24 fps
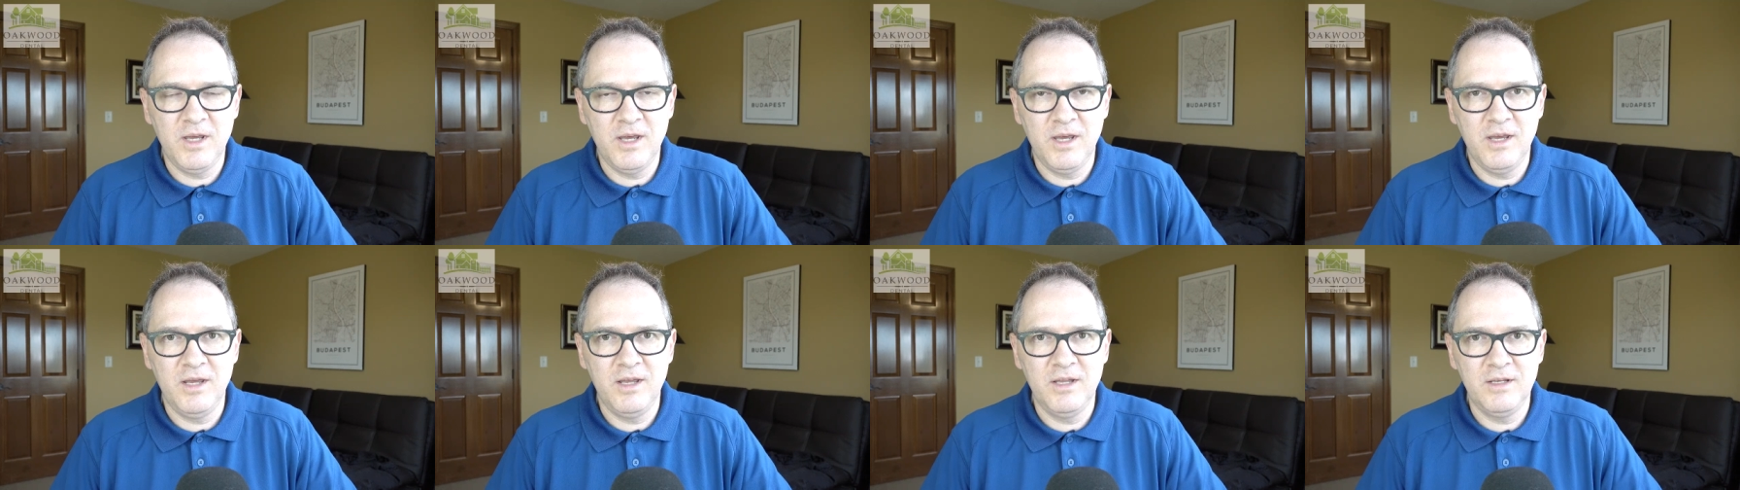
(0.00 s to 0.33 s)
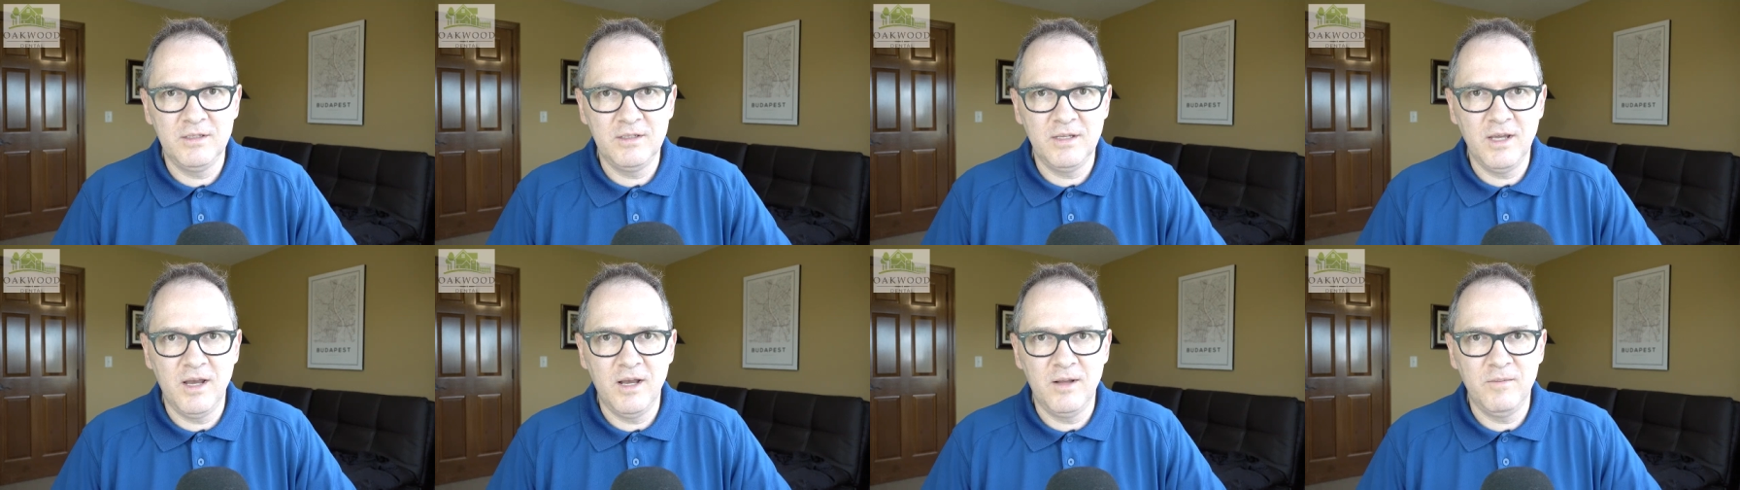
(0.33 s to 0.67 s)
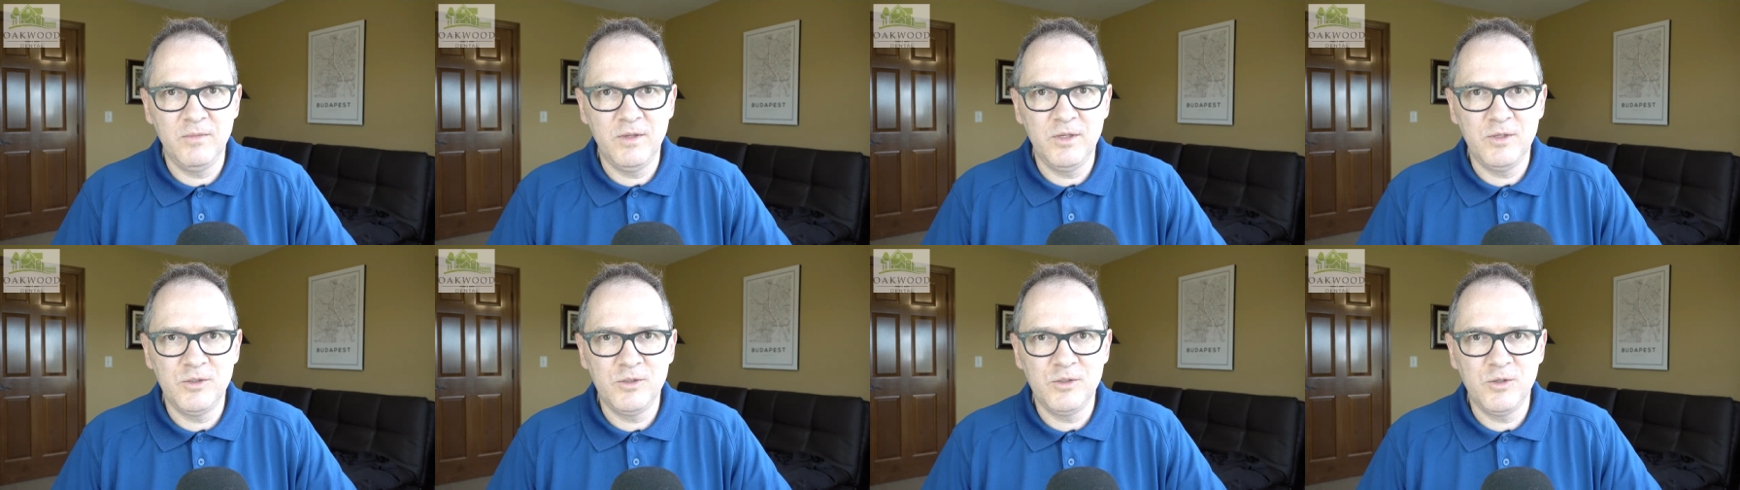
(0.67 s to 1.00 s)
And
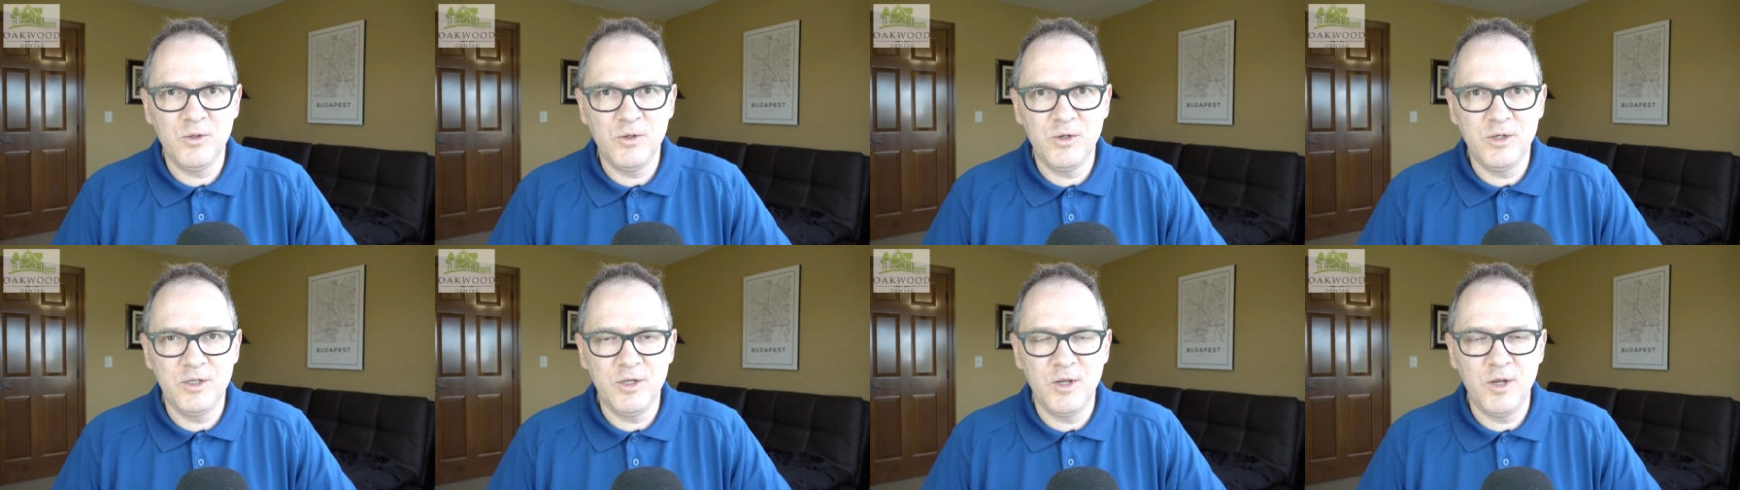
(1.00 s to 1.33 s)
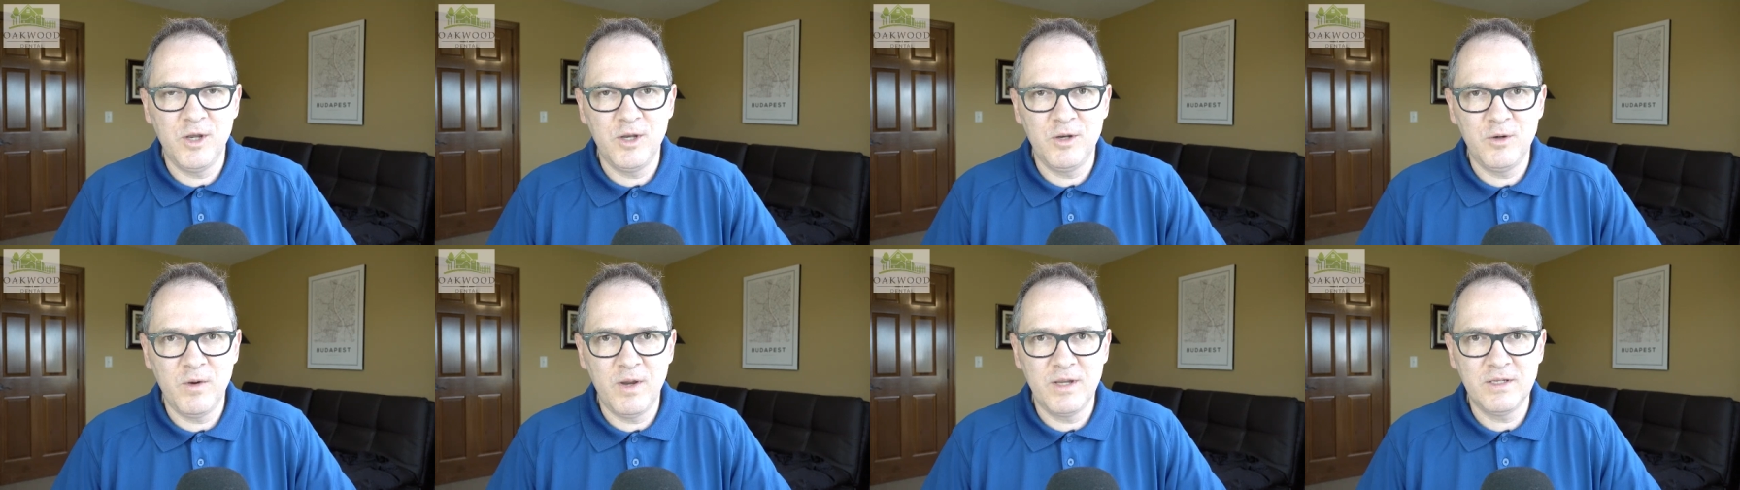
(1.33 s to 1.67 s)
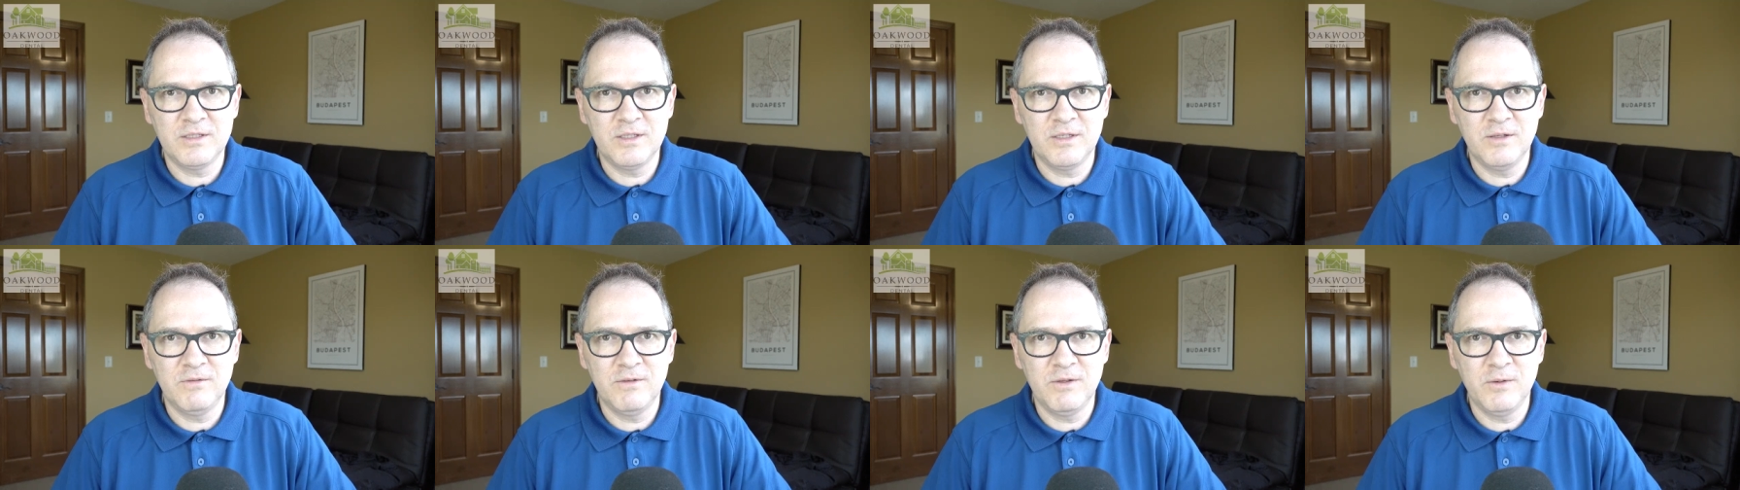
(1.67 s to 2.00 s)
enjoy the
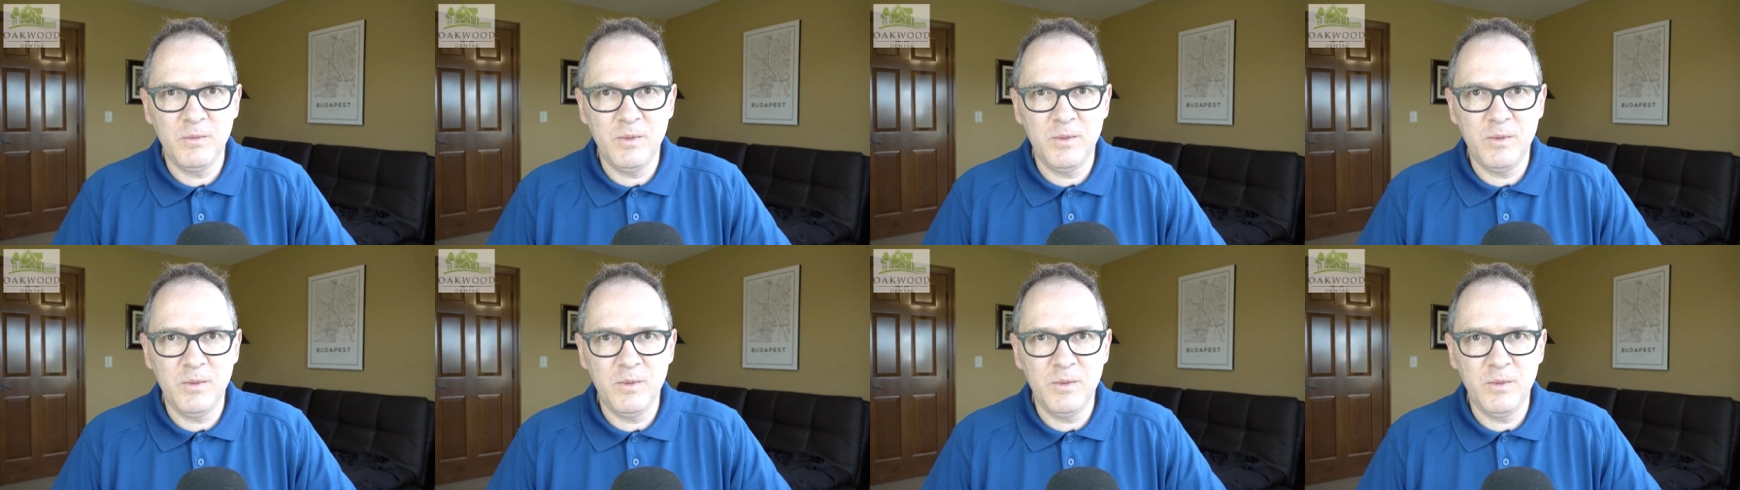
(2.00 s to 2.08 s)
rest of the